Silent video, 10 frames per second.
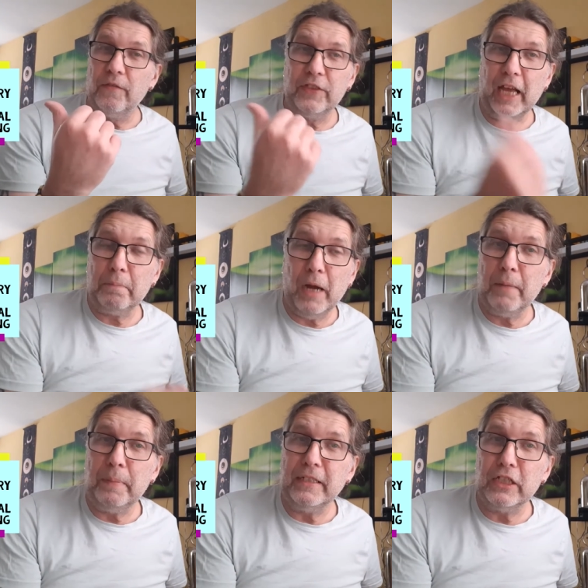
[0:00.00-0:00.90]
That
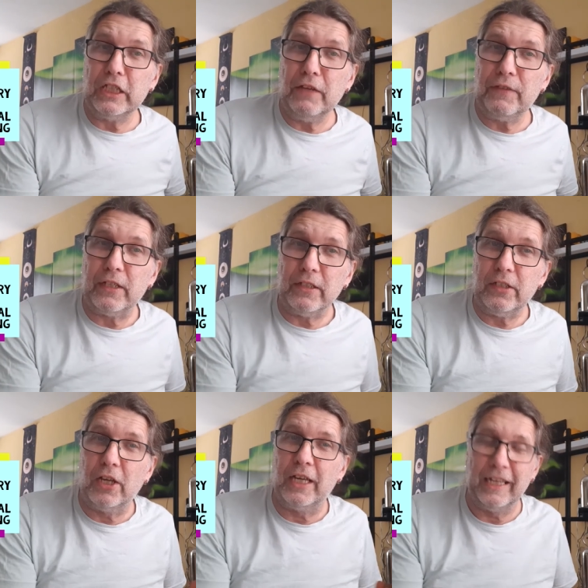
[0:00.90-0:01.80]
might be significant.
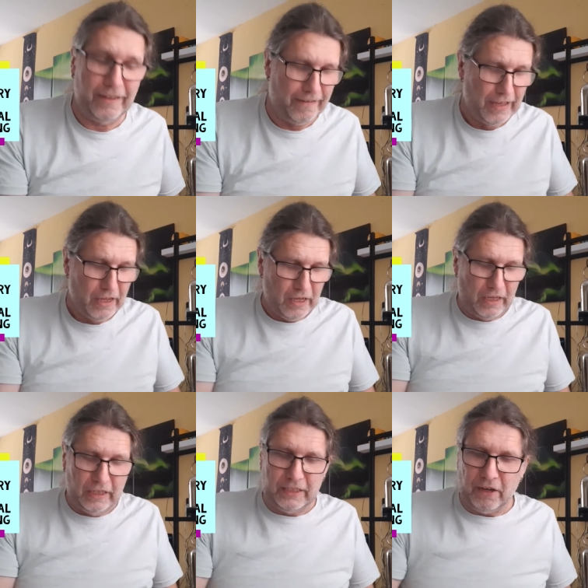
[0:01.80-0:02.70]

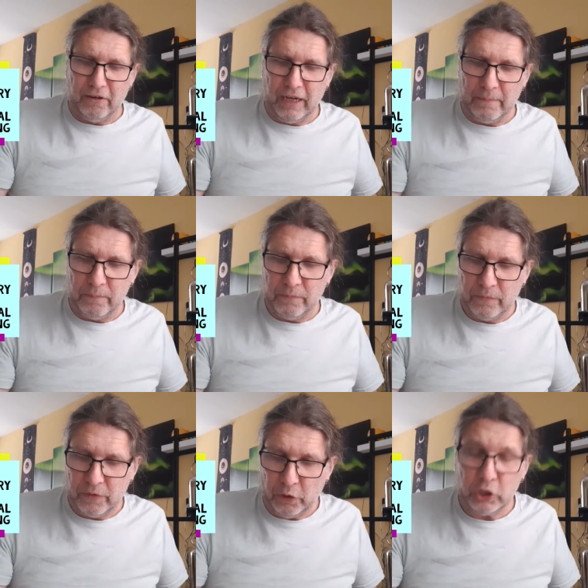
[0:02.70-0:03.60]
So um,
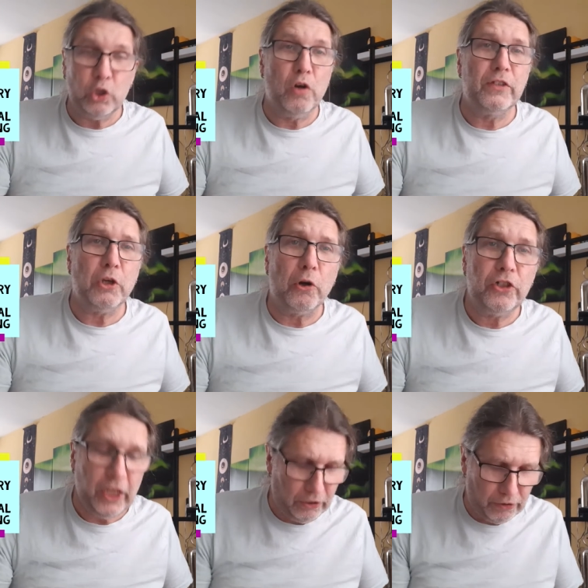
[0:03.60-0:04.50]
not sure if it's all
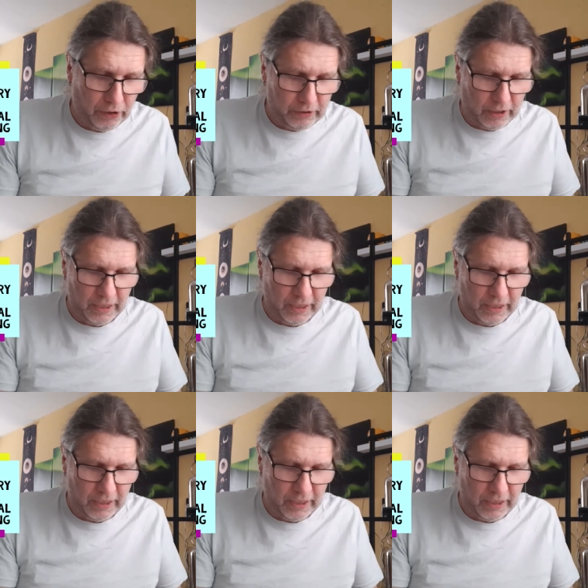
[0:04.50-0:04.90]
shit or not.